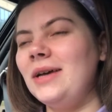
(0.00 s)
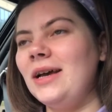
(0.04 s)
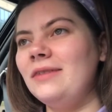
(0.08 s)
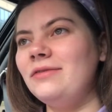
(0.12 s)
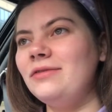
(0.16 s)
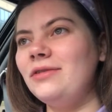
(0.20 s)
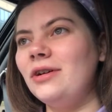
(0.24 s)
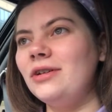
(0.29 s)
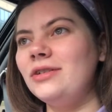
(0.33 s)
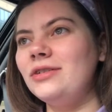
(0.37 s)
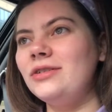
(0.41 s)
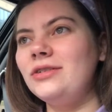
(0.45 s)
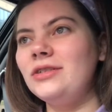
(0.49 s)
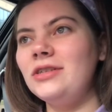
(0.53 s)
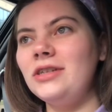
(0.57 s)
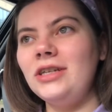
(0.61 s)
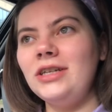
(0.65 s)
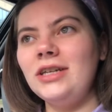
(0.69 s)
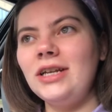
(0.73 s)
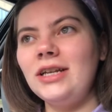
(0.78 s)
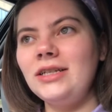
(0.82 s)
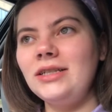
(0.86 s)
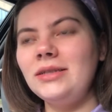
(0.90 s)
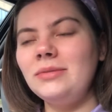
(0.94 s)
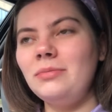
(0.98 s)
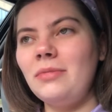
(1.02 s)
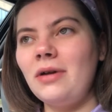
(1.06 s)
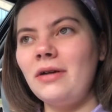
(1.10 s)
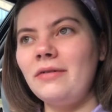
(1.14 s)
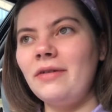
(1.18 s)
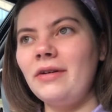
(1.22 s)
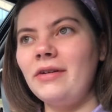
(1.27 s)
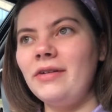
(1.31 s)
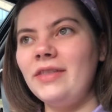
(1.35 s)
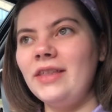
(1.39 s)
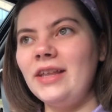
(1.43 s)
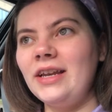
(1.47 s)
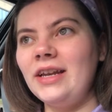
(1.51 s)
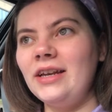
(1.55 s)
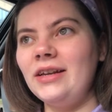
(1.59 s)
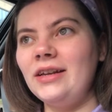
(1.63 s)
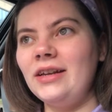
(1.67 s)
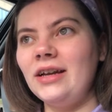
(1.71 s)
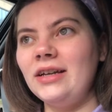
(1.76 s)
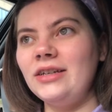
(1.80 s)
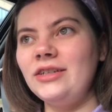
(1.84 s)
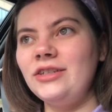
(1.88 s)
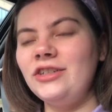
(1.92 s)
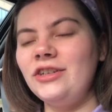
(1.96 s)
I've got a study day tomorrow and then a
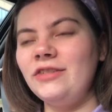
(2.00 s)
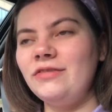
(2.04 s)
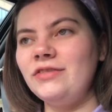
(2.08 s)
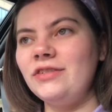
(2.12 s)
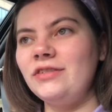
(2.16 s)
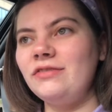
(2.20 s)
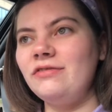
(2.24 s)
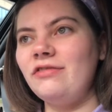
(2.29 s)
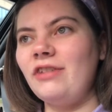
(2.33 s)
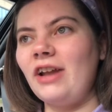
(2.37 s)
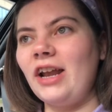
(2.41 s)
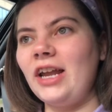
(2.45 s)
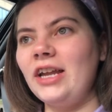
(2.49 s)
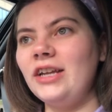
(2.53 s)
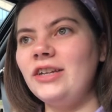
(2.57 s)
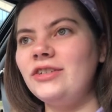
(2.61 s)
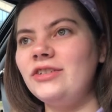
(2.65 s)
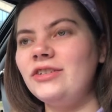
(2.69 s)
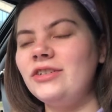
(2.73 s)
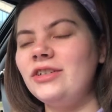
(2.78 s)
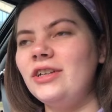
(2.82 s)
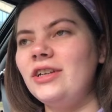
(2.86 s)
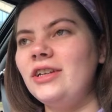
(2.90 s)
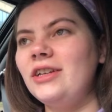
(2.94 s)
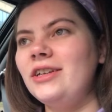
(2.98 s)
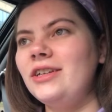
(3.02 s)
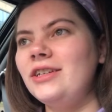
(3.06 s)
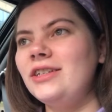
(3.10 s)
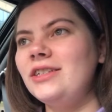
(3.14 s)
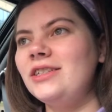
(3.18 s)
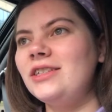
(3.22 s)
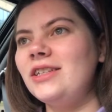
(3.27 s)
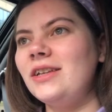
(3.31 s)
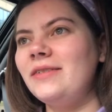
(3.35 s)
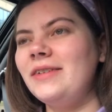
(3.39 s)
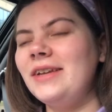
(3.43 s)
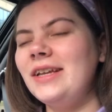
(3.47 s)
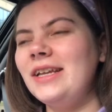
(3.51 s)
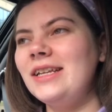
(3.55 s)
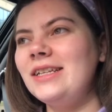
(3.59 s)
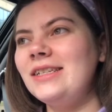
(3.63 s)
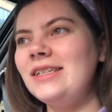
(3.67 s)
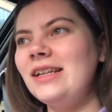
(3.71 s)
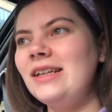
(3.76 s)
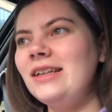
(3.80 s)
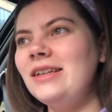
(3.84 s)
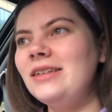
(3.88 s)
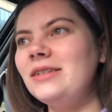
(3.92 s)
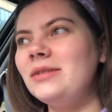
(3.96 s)
night shift to finish, so it is
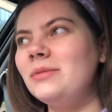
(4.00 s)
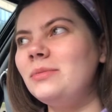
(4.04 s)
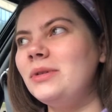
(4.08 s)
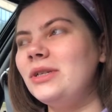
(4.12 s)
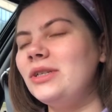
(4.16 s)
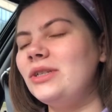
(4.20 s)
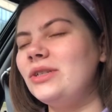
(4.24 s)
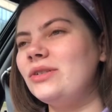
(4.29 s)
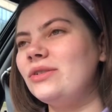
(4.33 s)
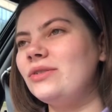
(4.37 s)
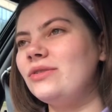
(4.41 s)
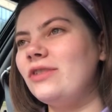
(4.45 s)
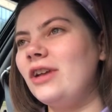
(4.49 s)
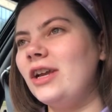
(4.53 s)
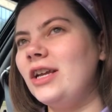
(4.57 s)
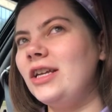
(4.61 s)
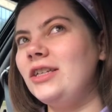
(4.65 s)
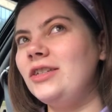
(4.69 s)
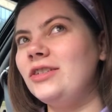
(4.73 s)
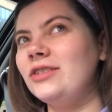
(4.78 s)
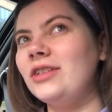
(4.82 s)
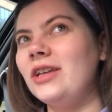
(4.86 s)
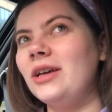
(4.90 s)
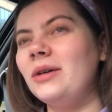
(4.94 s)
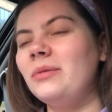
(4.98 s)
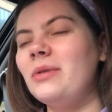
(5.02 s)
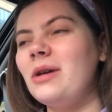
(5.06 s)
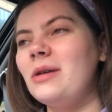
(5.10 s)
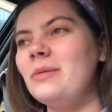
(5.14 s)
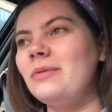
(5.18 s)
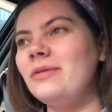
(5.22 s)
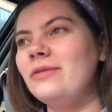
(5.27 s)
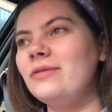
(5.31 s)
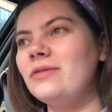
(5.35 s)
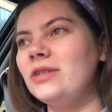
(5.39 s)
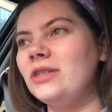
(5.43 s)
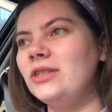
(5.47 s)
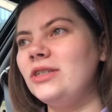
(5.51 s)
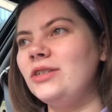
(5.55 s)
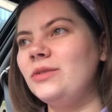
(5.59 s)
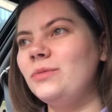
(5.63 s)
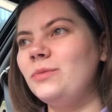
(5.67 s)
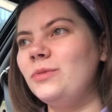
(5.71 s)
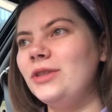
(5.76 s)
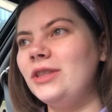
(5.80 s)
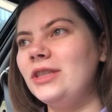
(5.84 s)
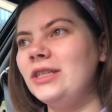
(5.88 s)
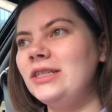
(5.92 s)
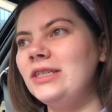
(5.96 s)
a little bit strange that I won't be
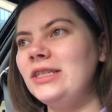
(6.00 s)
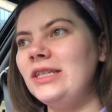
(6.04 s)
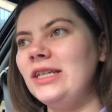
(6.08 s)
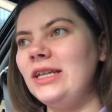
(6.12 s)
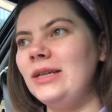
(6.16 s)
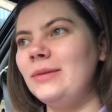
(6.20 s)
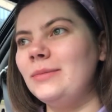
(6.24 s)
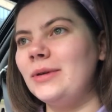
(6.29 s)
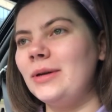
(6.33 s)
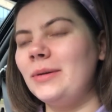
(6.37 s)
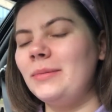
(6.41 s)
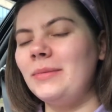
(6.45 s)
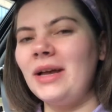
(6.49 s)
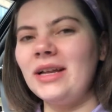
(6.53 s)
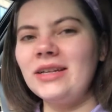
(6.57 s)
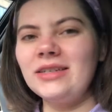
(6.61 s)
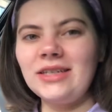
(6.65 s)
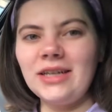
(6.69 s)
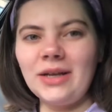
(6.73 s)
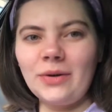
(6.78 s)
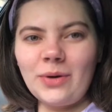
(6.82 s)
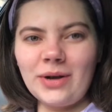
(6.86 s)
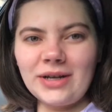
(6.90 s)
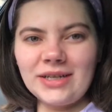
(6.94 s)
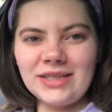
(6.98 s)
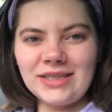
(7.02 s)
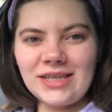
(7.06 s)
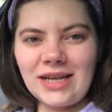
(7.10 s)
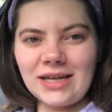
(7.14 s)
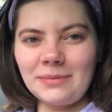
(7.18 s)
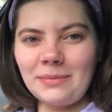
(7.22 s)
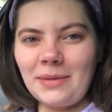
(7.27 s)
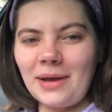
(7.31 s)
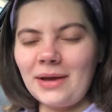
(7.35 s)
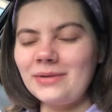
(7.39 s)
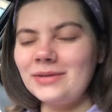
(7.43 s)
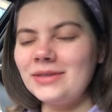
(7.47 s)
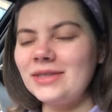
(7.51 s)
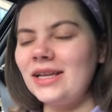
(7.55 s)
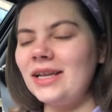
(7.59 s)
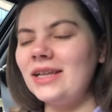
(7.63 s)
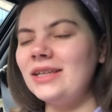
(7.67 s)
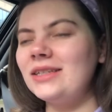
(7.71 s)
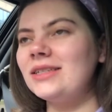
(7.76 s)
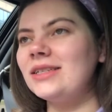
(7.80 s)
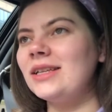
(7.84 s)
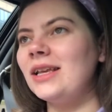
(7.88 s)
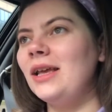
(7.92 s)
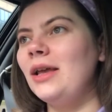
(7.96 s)
finishing with the team, and I'm actually quite sad about
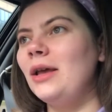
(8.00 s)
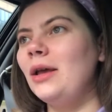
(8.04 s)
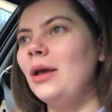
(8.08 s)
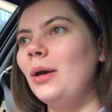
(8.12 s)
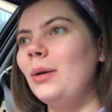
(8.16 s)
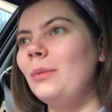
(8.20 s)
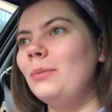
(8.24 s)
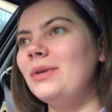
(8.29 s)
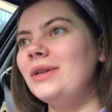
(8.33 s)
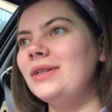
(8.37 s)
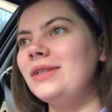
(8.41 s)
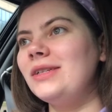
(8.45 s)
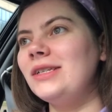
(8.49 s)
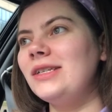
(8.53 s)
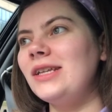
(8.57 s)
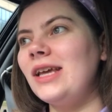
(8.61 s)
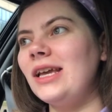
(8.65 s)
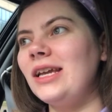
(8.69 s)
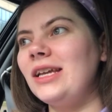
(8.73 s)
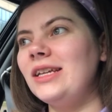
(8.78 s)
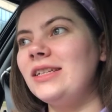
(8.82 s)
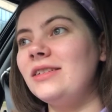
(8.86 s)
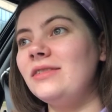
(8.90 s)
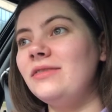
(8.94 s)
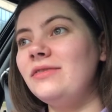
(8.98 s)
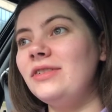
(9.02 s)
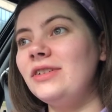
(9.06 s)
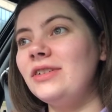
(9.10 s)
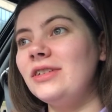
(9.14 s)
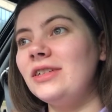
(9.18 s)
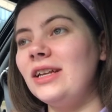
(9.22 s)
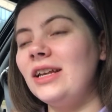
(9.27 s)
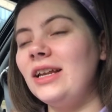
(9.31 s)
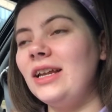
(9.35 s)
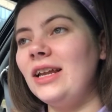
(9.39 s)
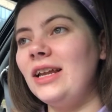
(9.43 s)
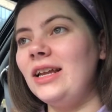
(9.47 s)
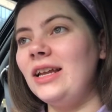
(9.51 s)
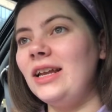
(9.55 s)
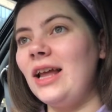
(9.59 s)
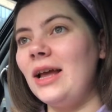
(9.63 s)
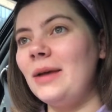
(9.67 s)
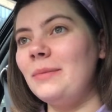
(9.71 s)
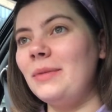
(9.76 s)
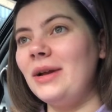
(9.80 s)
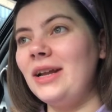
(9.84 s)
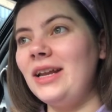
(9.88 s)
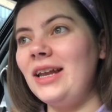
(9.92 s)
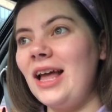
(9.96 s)
it. But today is officially
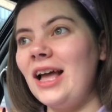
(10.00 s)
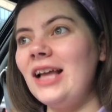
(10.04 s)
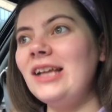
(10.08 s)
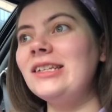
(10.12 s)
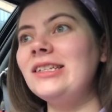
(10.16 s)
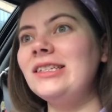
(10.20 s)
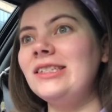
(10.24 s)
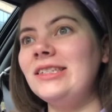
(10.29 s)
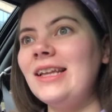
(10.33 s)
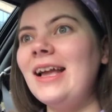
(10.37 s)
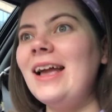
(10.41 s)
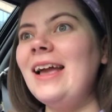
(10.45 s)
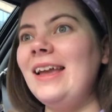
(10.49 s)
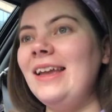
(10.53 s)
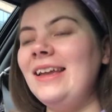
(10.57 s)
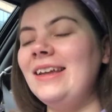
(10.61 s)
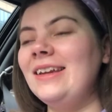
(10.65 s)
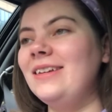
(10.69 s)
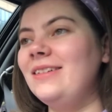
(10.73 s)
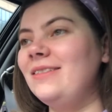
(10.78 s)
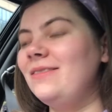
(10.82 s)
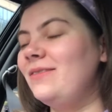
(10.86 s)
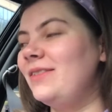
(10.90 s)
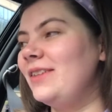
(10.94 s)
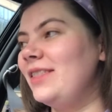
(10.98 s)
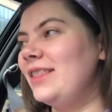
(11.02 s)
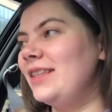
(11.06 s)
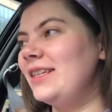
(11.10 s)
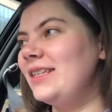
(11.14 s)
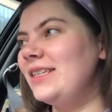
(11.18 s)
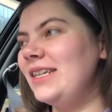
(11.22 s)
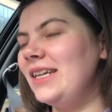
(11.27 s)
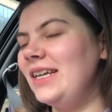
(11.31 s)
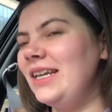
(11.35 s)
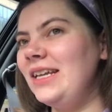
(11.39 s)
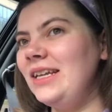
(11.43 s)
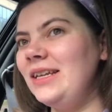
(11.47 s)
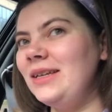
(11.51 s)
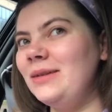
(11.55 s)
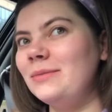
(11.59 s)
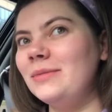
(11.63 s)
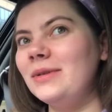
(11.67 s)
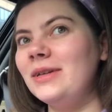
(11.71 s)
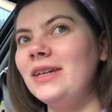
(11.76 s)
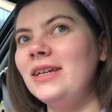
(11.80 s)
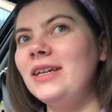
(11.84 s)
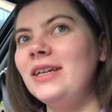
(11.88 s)
like my last day with the team.